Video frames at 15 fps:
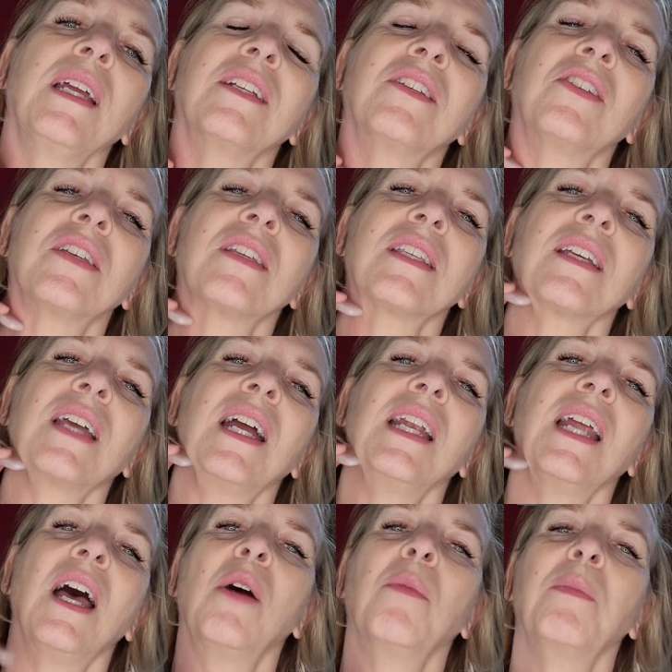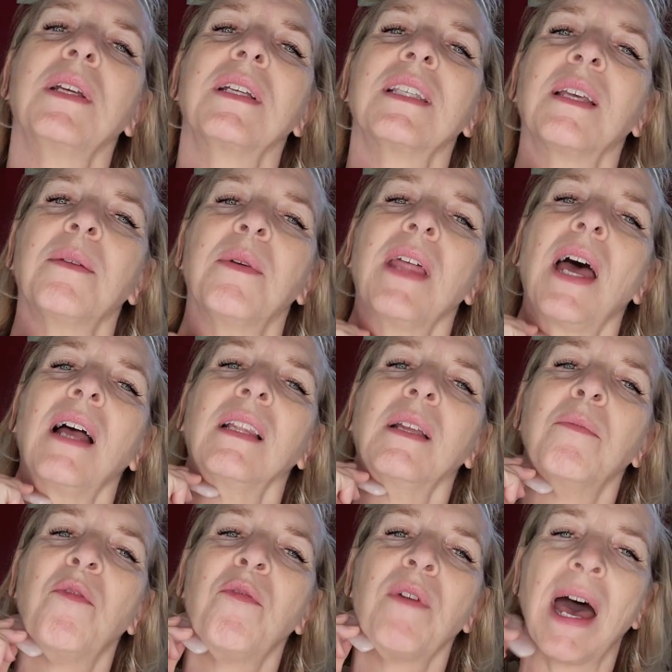It's just kind of helping some of that
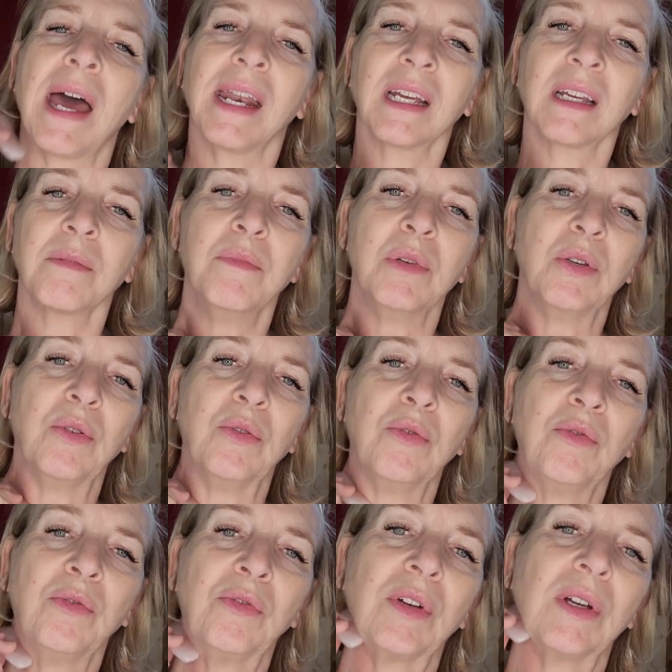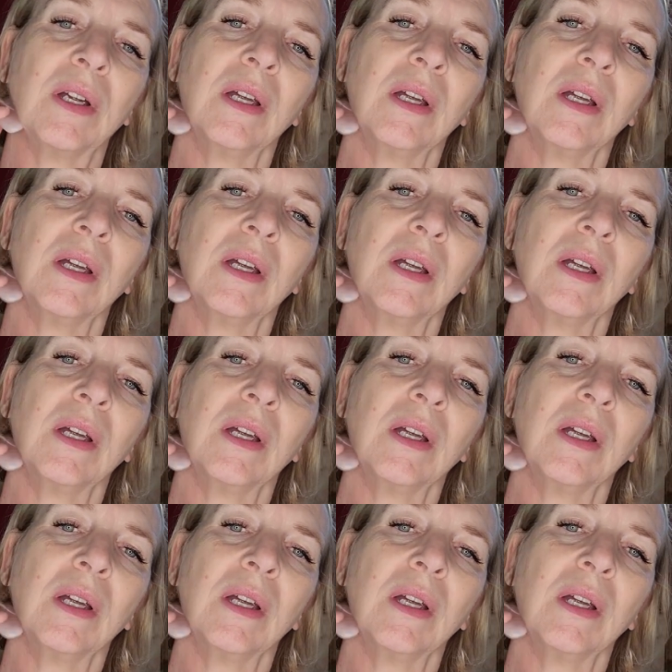lymphatic move.